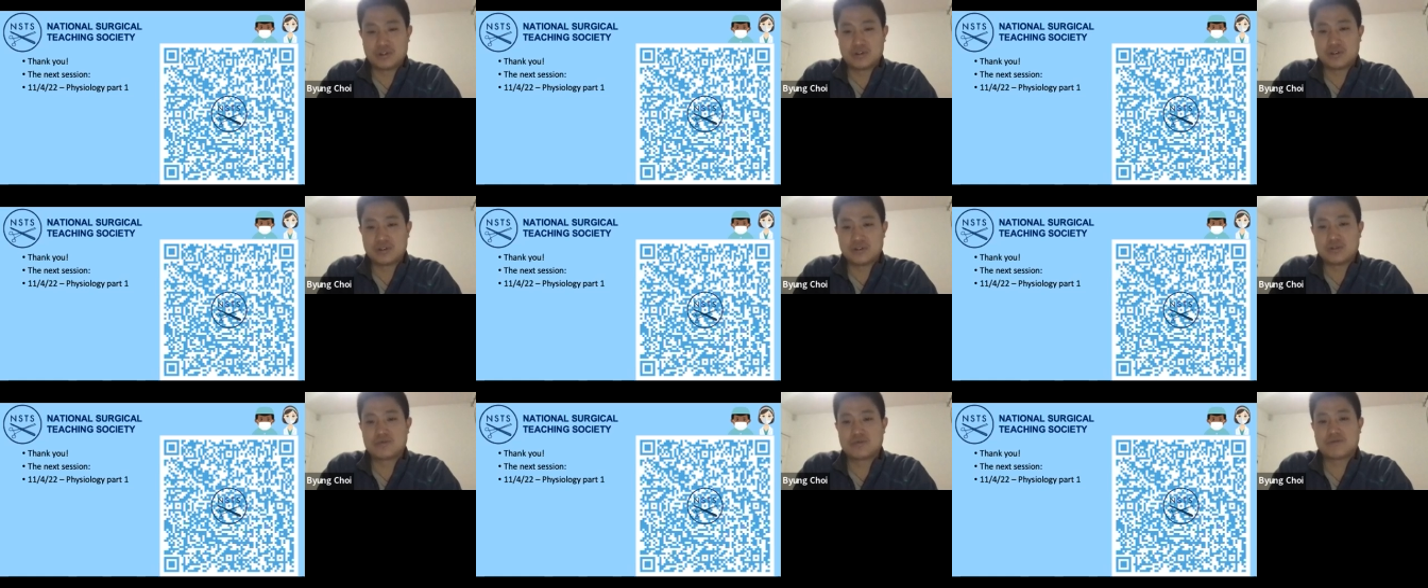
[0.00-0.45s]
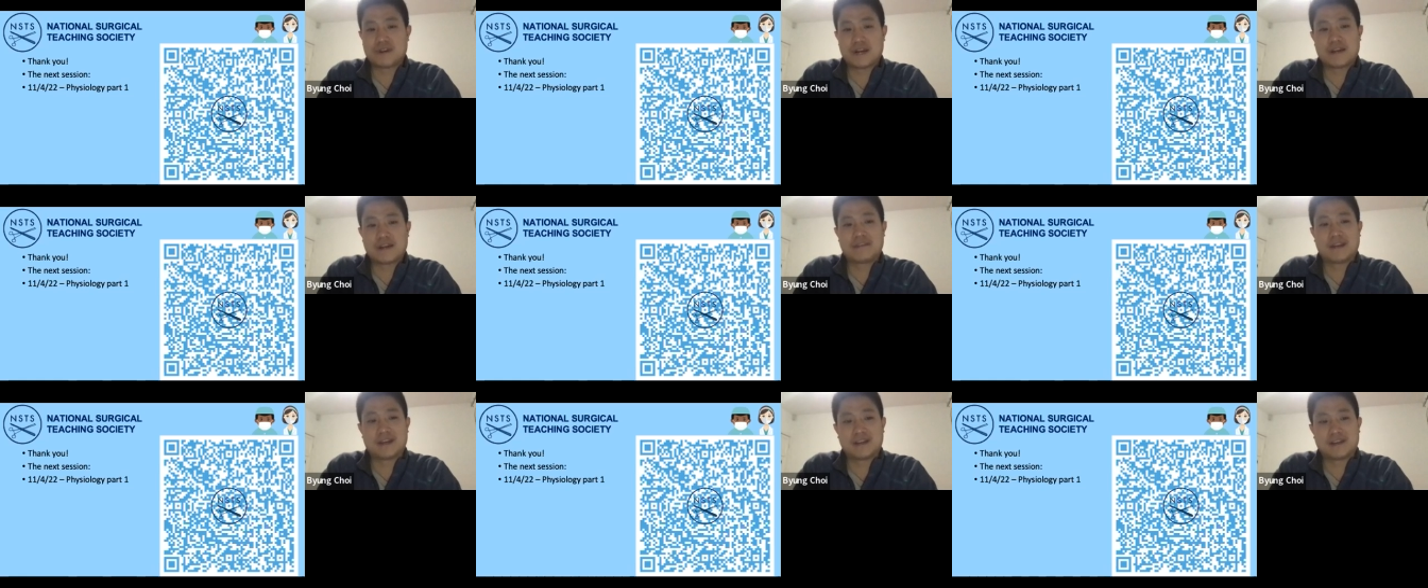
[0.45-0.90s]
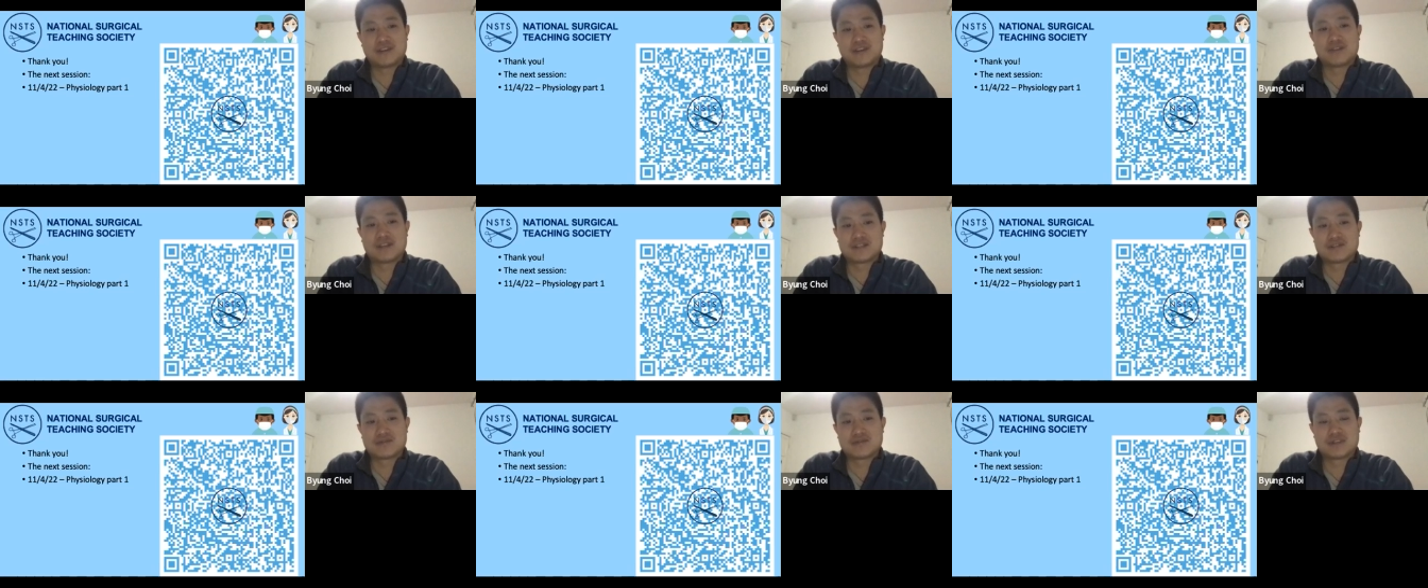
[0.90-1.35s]
you'll find that
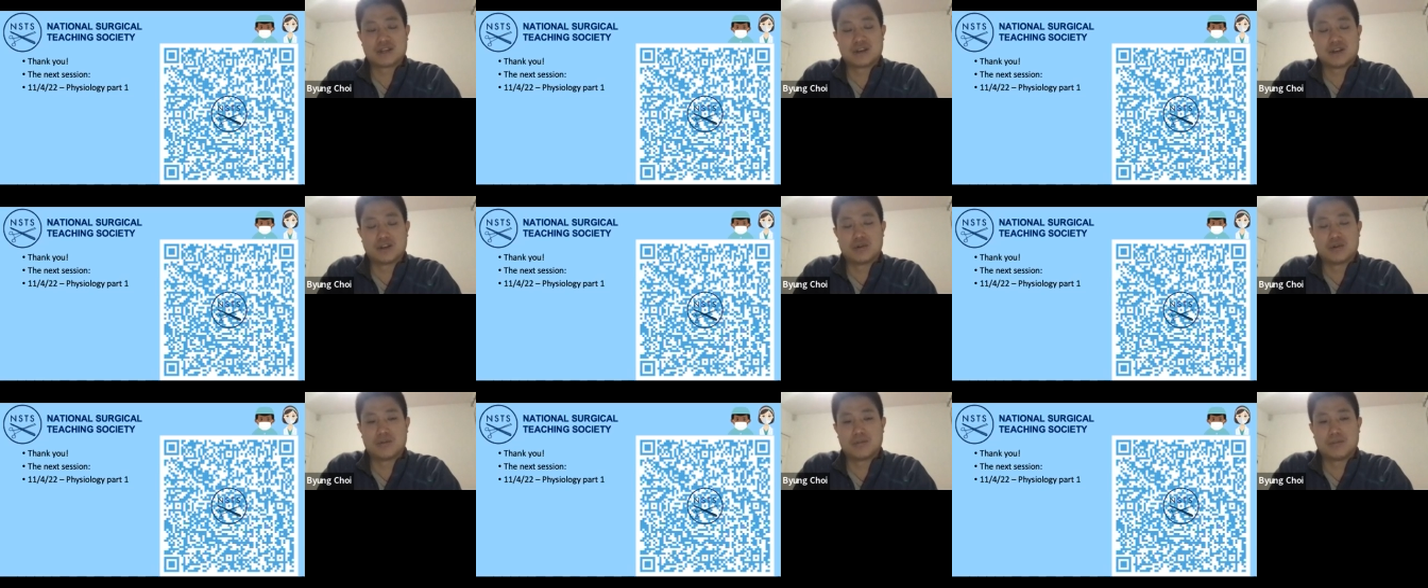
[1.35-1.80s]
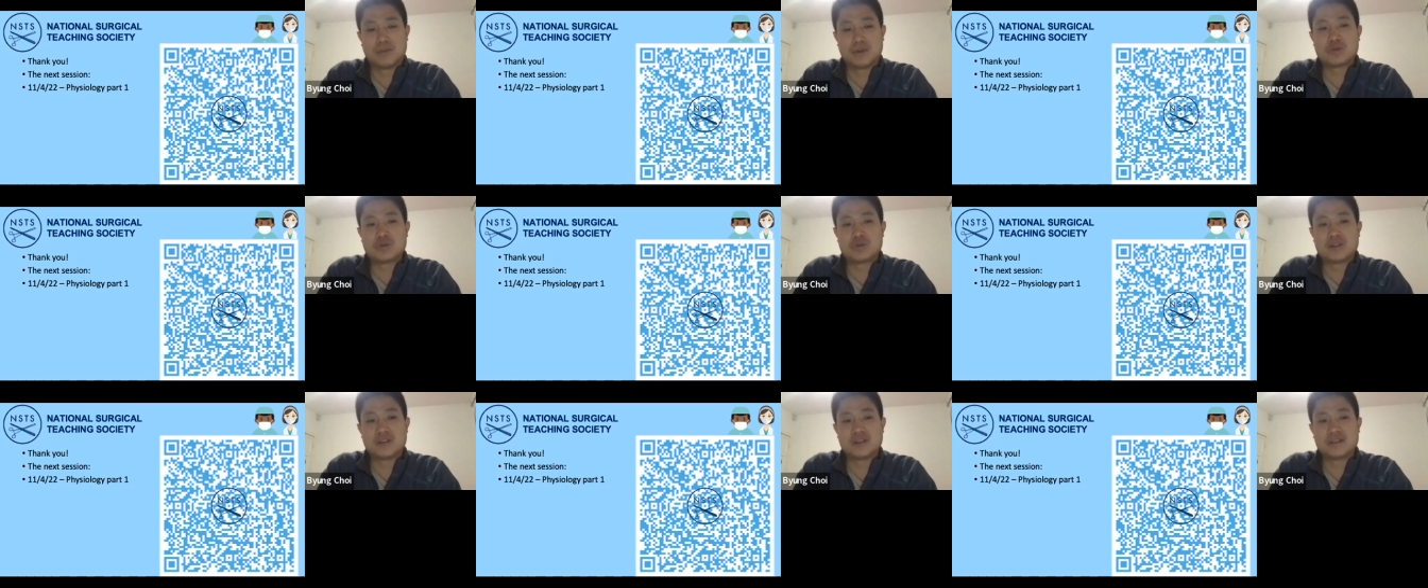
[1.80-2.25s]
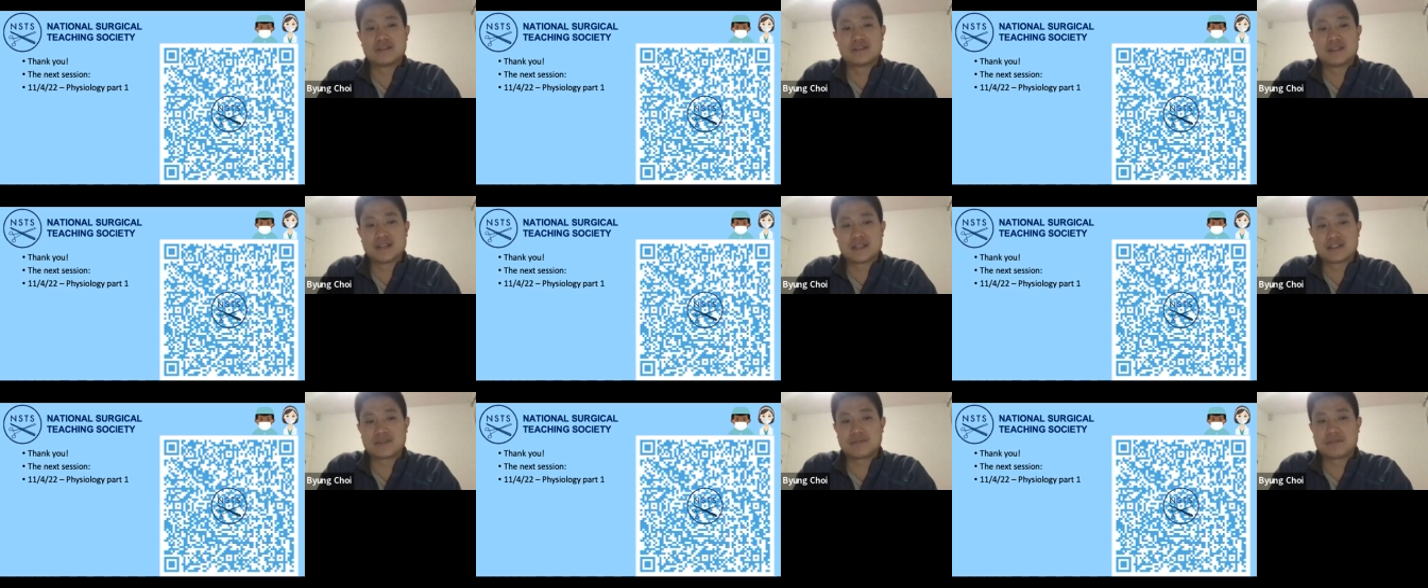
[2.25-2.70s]
you're answering most of these
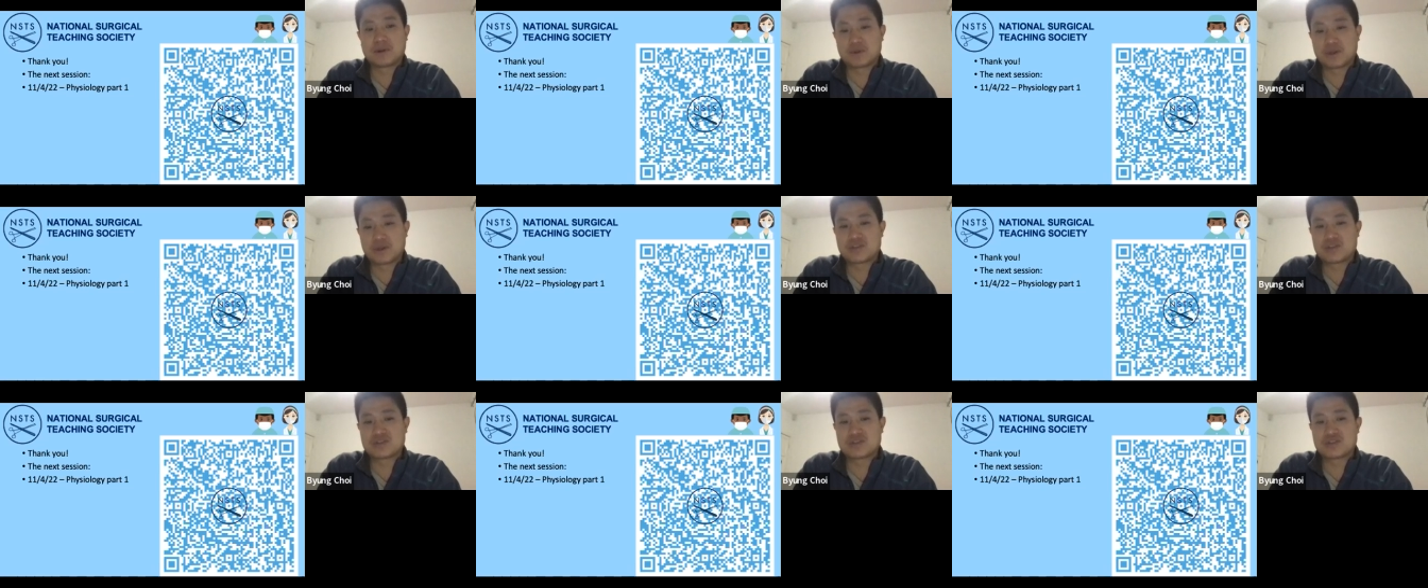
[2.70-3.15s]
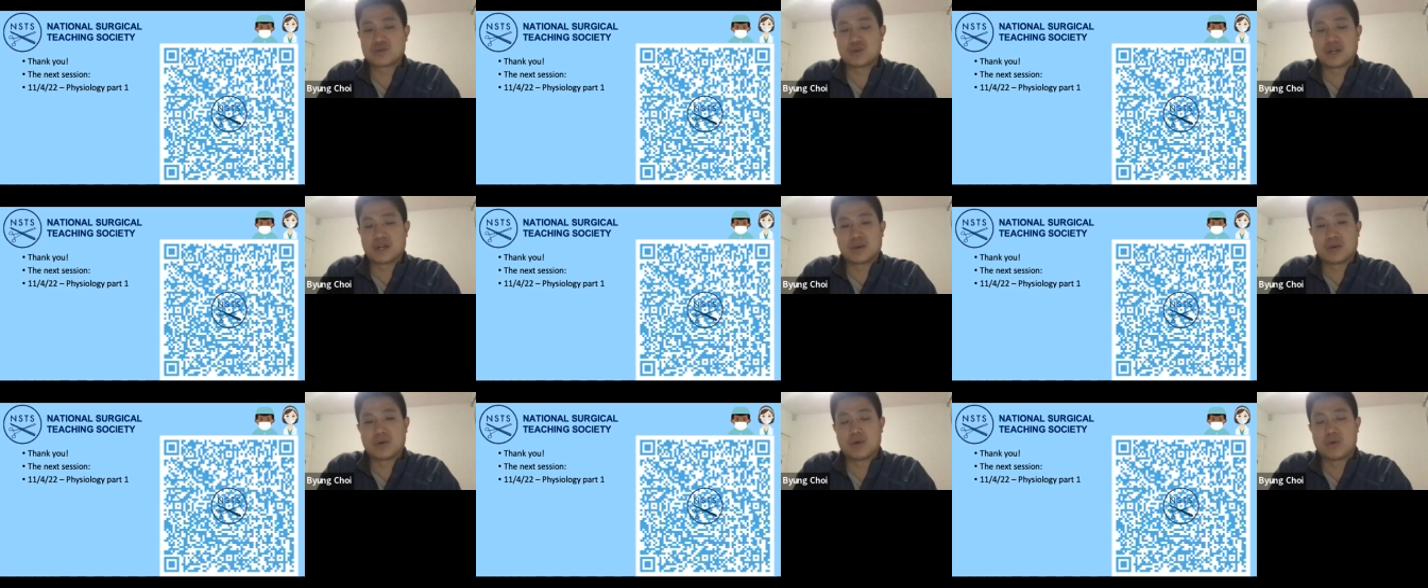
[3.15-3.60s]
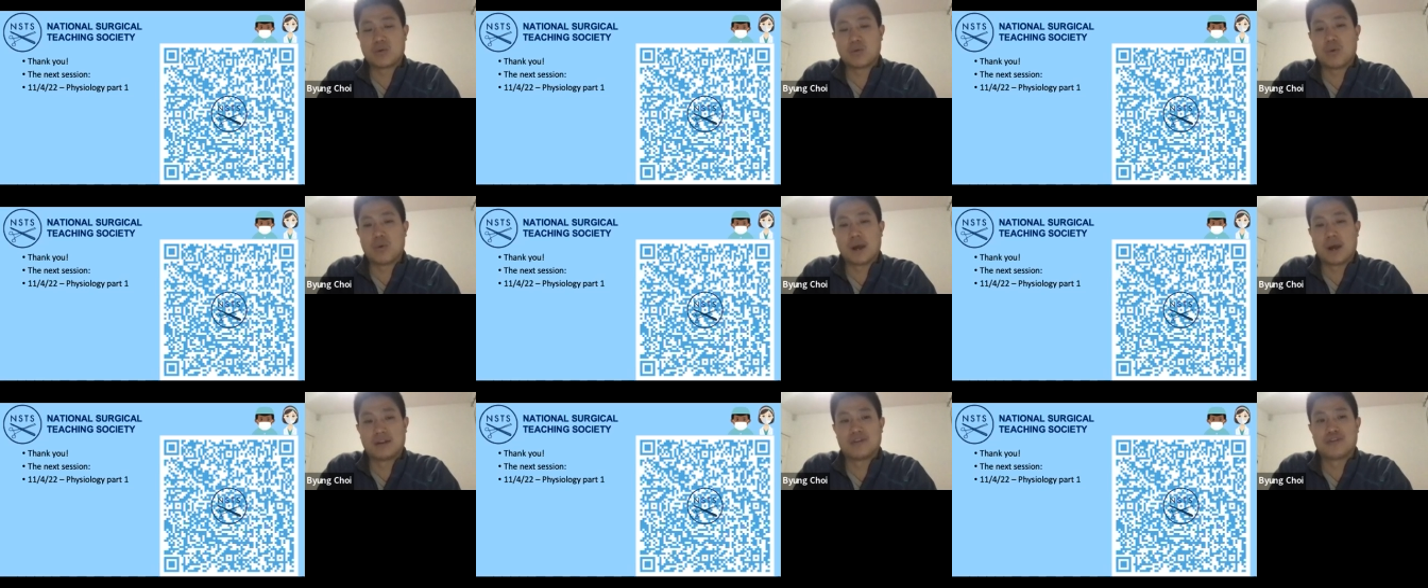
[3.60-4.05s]
anatomy questions quite
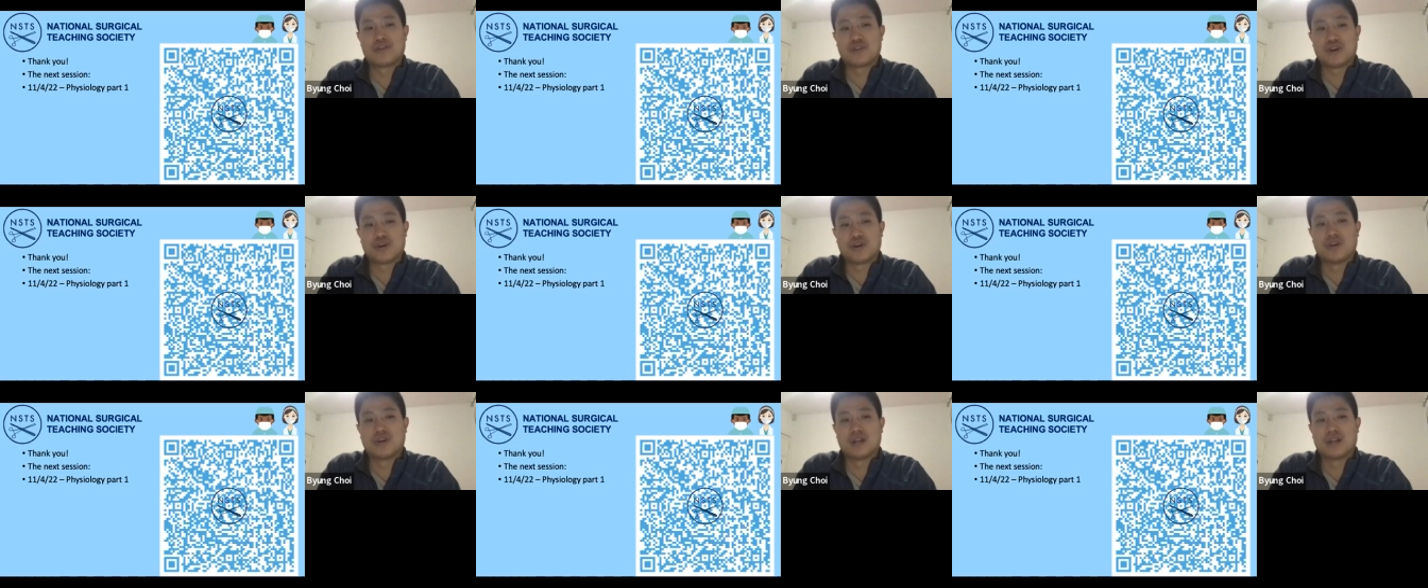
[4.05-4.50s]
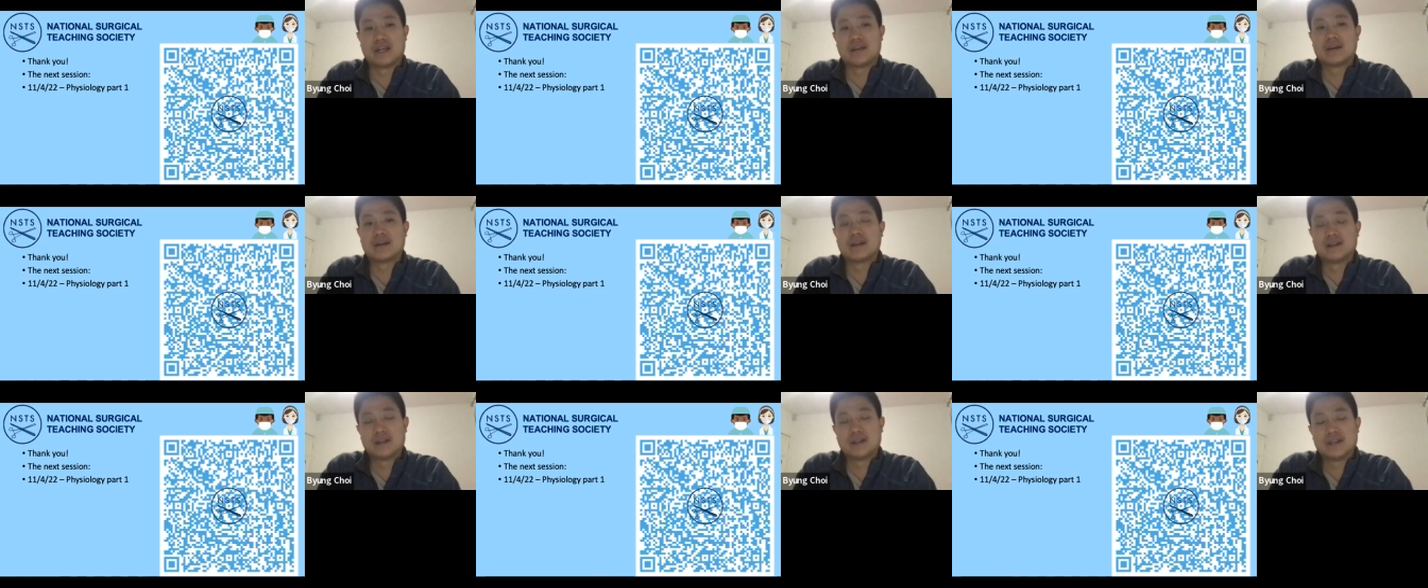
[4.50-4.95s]
well and thoroughly.